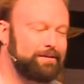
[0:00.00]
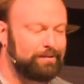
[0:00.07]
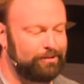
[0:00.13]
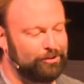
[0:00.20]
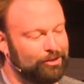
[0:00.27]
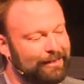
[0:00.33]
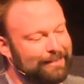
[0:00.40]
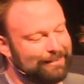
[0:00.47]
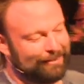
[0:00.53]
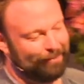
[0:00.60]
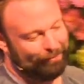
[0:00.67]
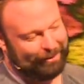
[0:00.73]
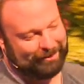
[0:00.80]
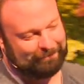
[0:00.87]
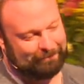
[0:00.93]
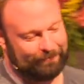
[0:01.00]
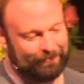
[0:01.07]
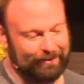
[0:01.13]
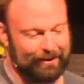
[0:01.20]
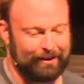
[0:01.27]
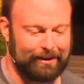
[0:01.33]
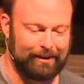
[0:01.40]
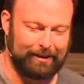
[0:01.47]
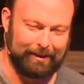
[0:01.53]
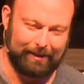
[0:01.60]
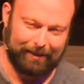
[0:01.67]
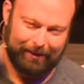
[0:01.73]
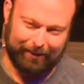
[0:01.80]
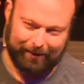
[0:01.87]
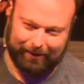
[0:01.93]
you should eat something.
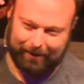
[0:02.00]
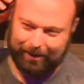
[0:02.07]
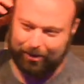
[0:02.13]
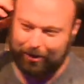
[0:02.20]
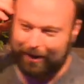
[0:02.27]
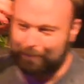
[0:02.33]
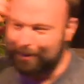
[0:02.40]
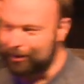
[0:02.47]
You got a big